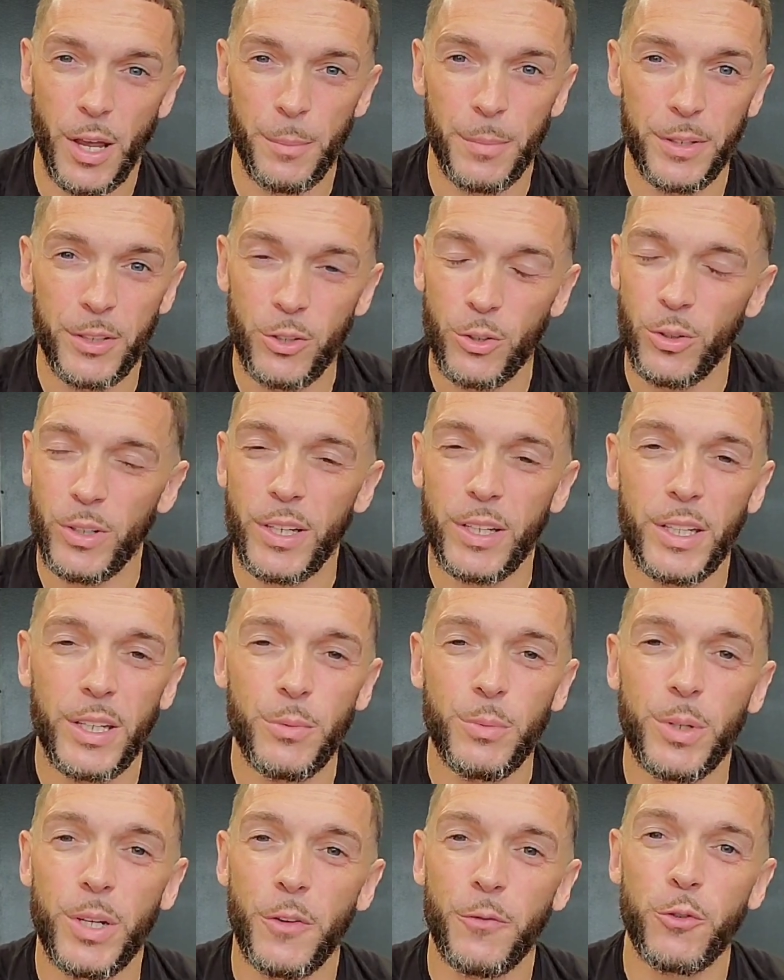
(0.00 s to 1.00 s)
I mean, you know,
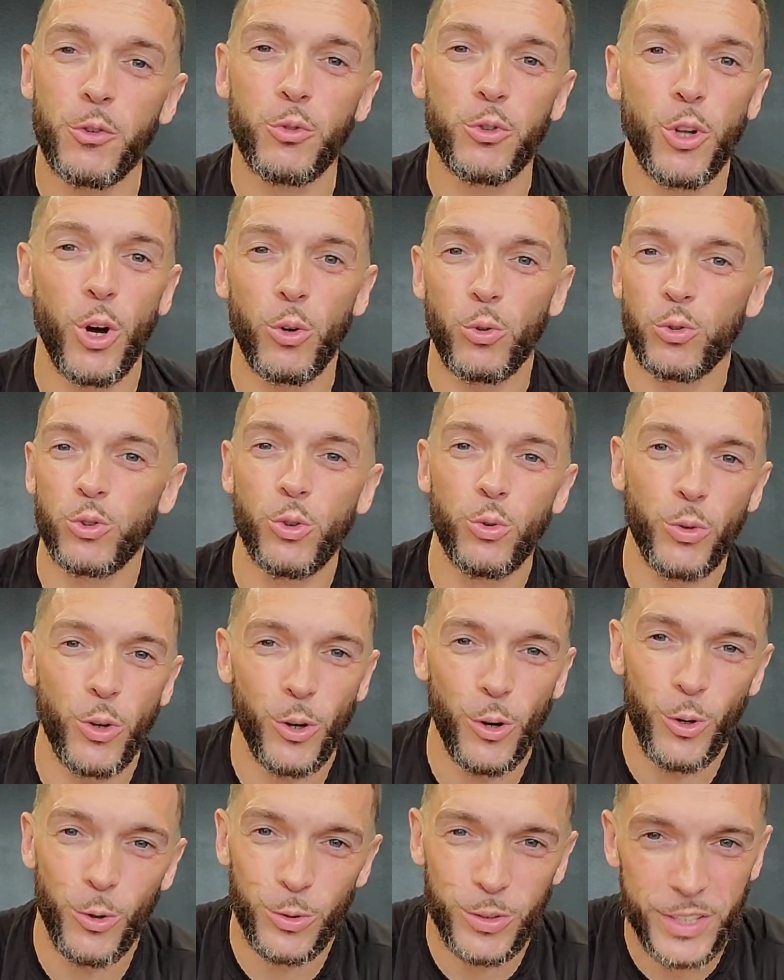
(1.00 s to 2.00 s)
even if you don't do the
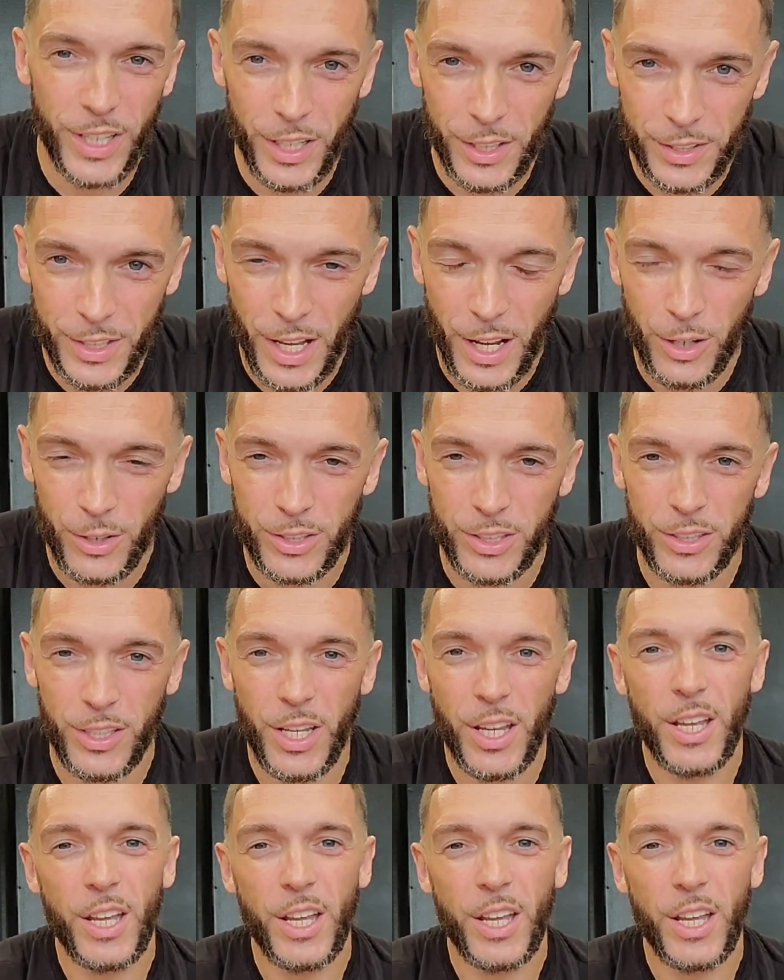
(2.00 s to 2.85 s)
whole 10,000,